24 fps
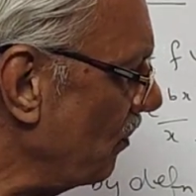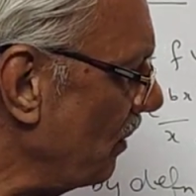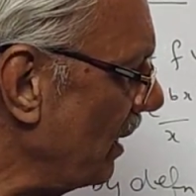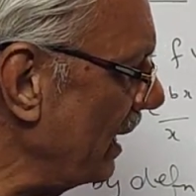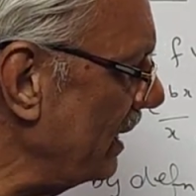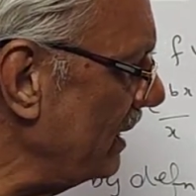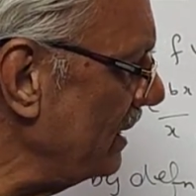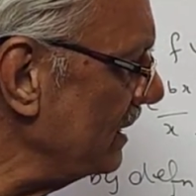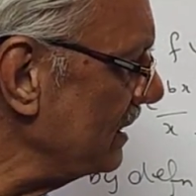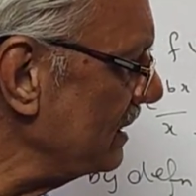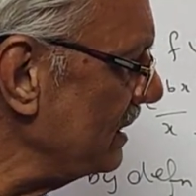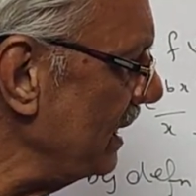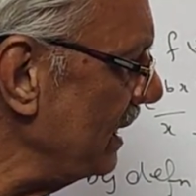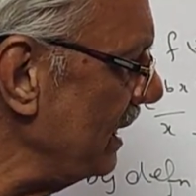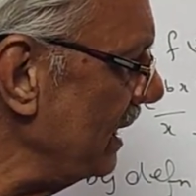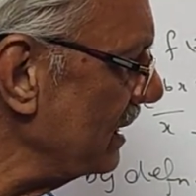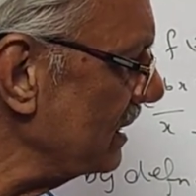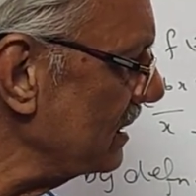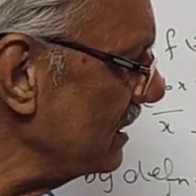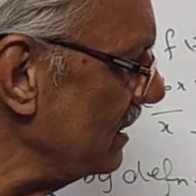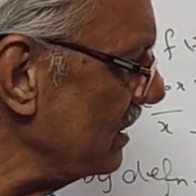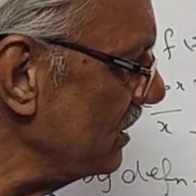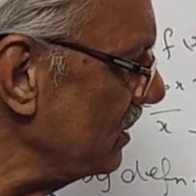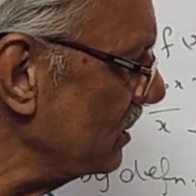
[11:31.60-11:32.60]
of minus
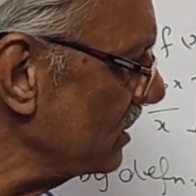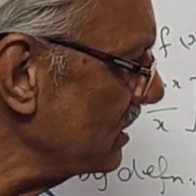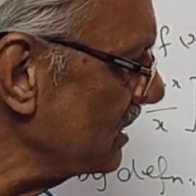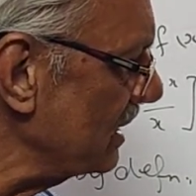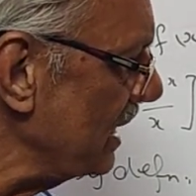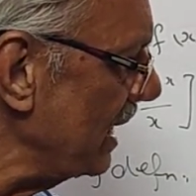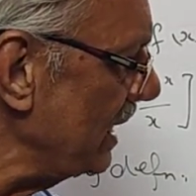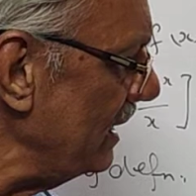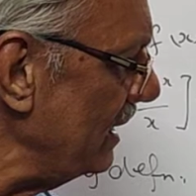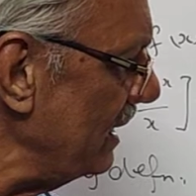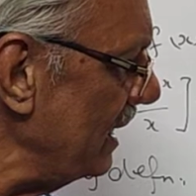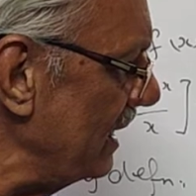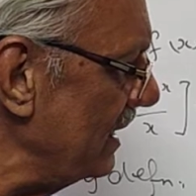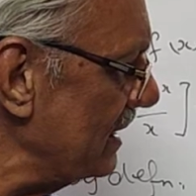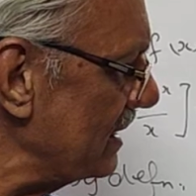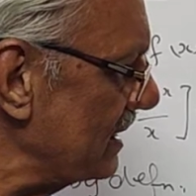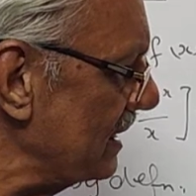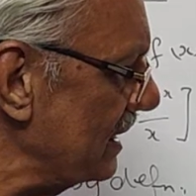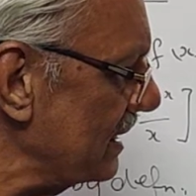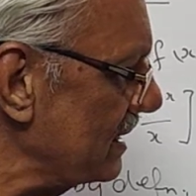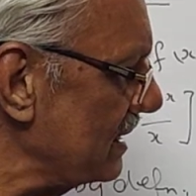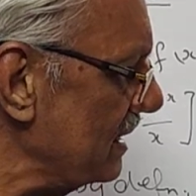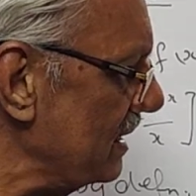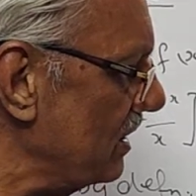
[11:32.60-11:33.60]
ax into sine
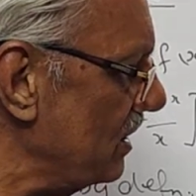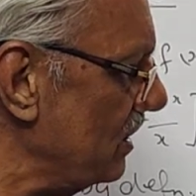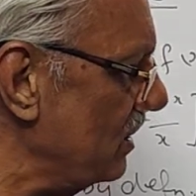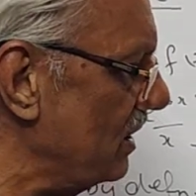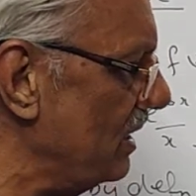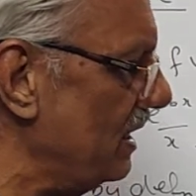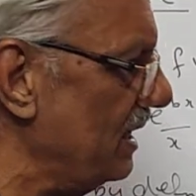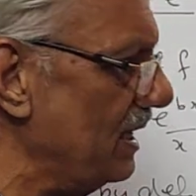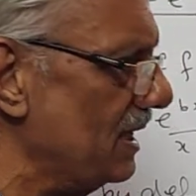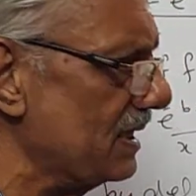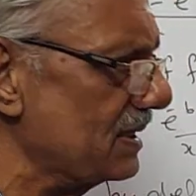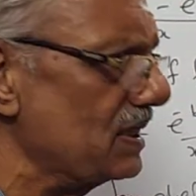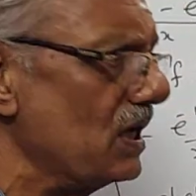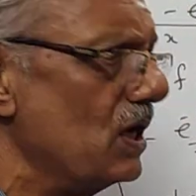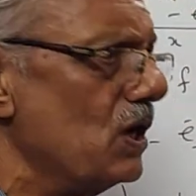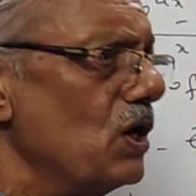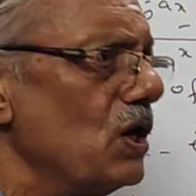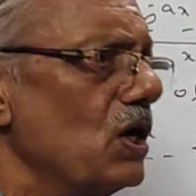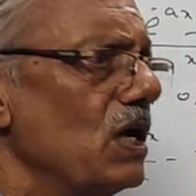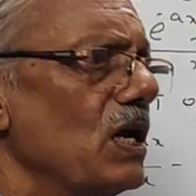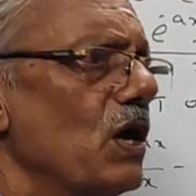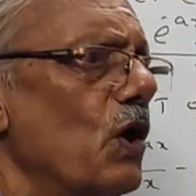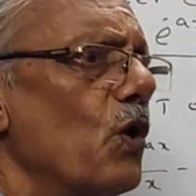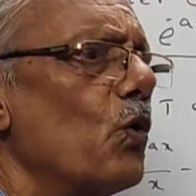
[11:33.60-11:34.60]
sx into dx,
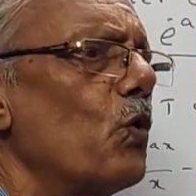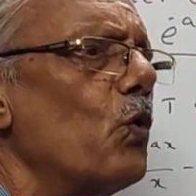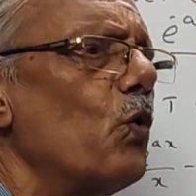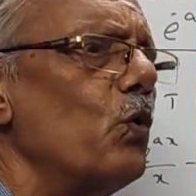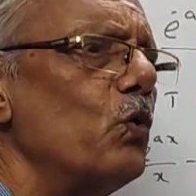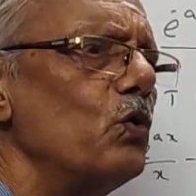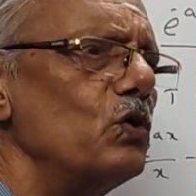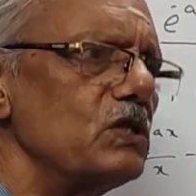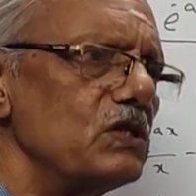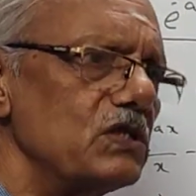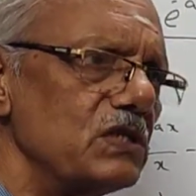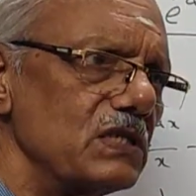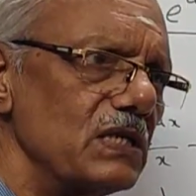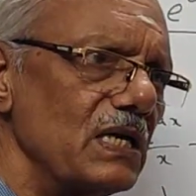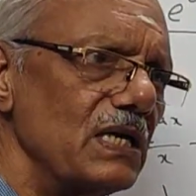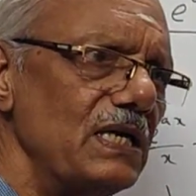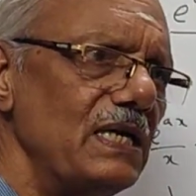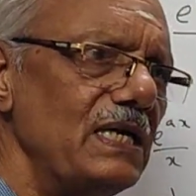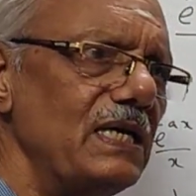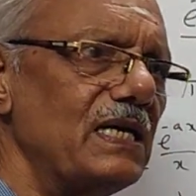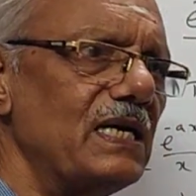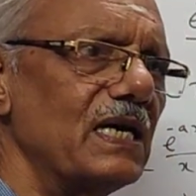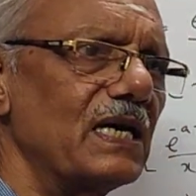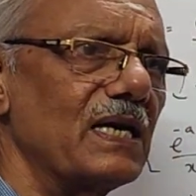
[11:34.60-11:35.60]
whose
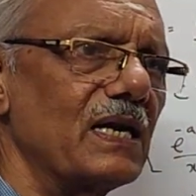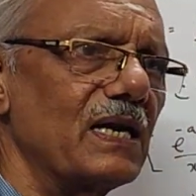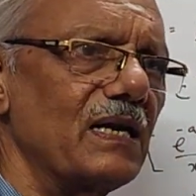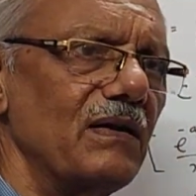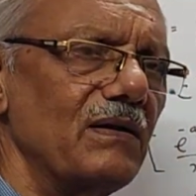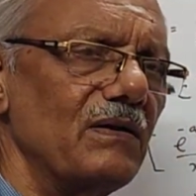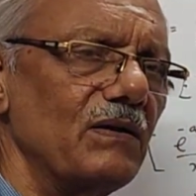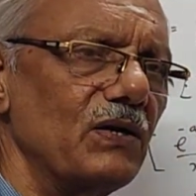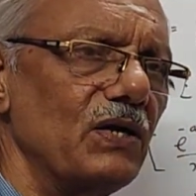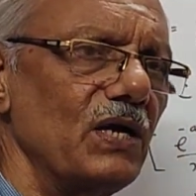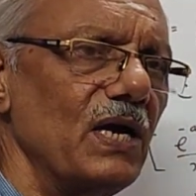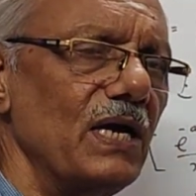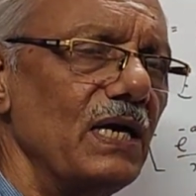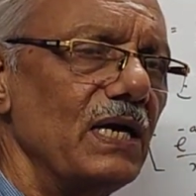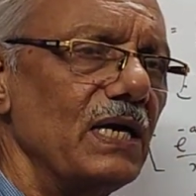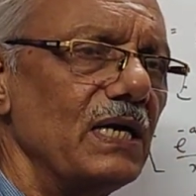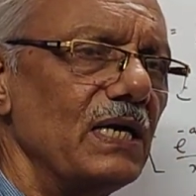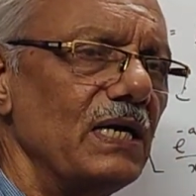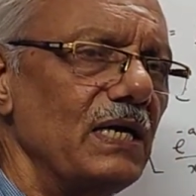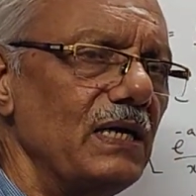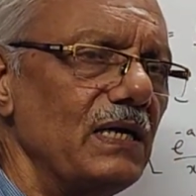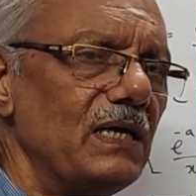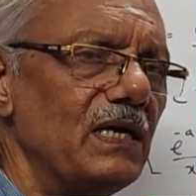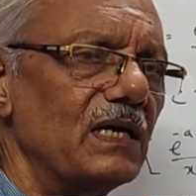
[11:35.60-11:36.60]

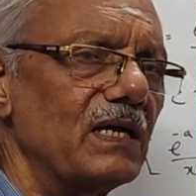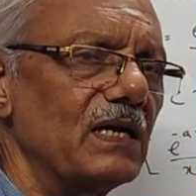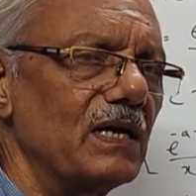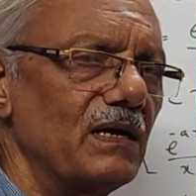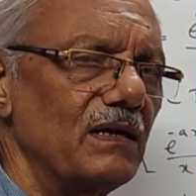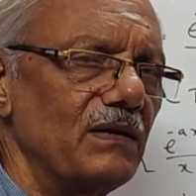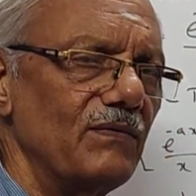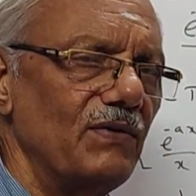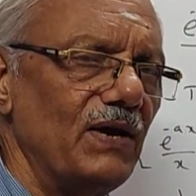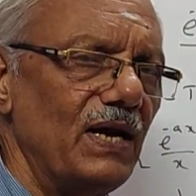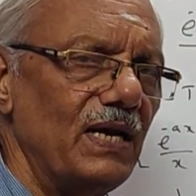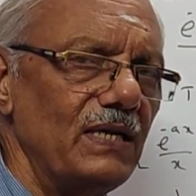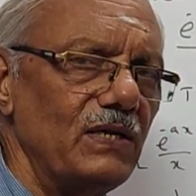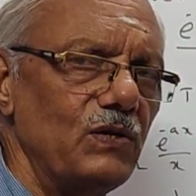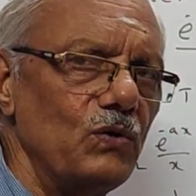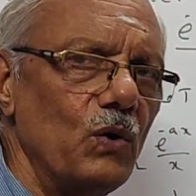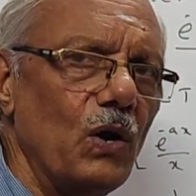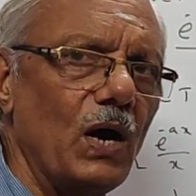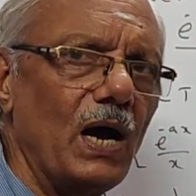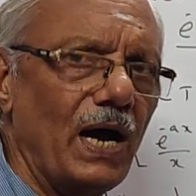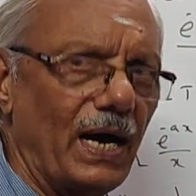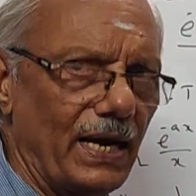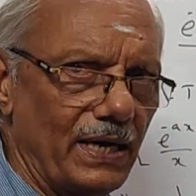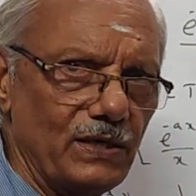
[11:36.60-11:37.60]
integral
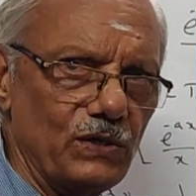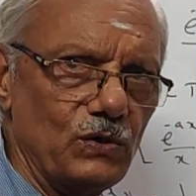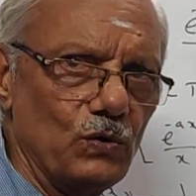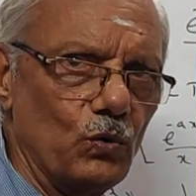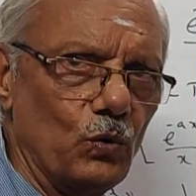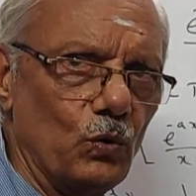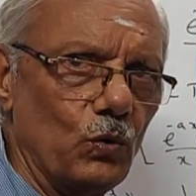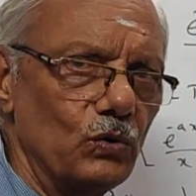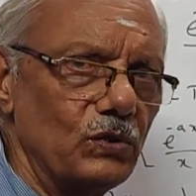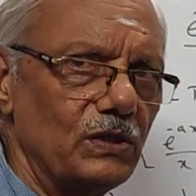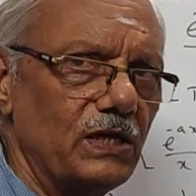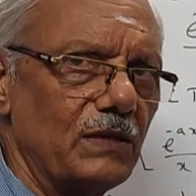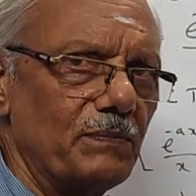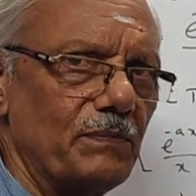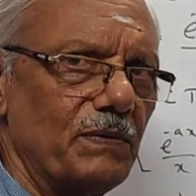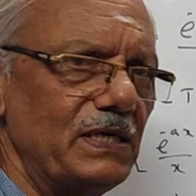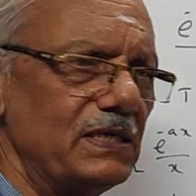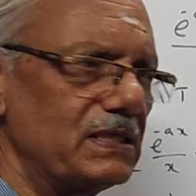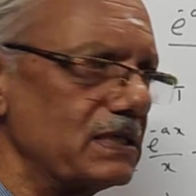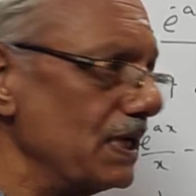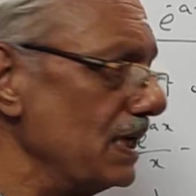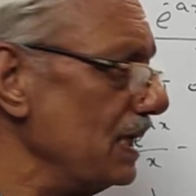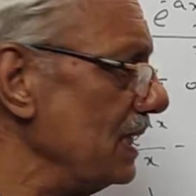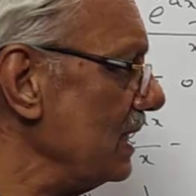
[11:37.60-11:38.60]
value I know. That
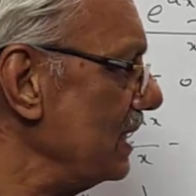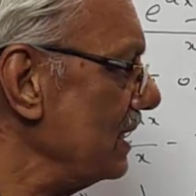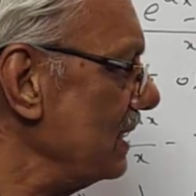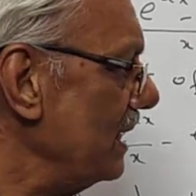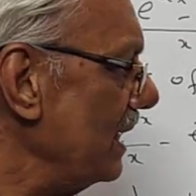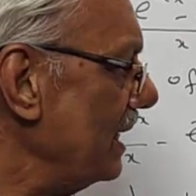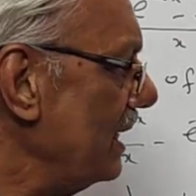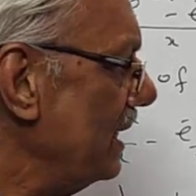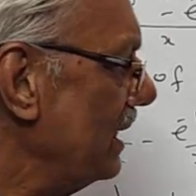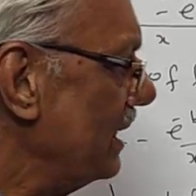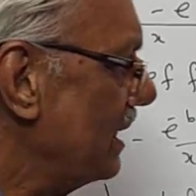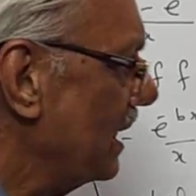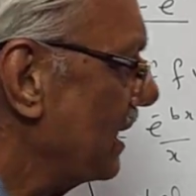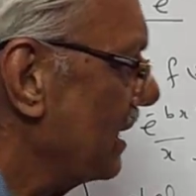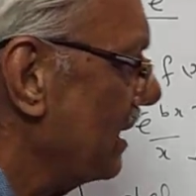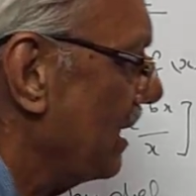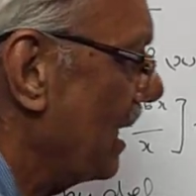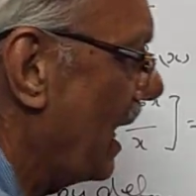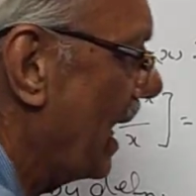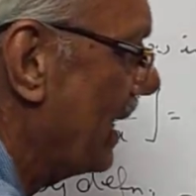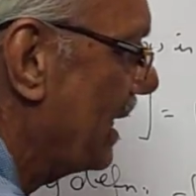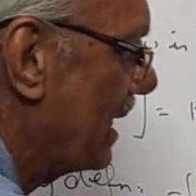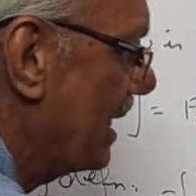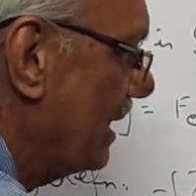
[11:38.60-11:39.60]
means the
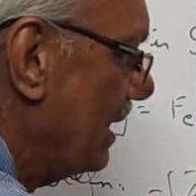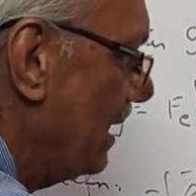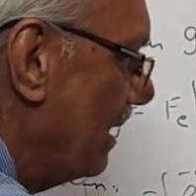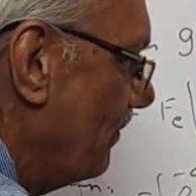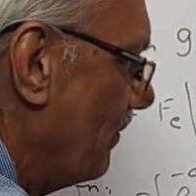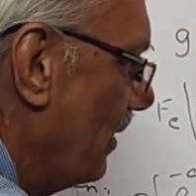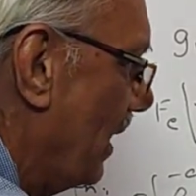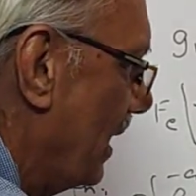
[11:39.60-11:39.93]
integral, I can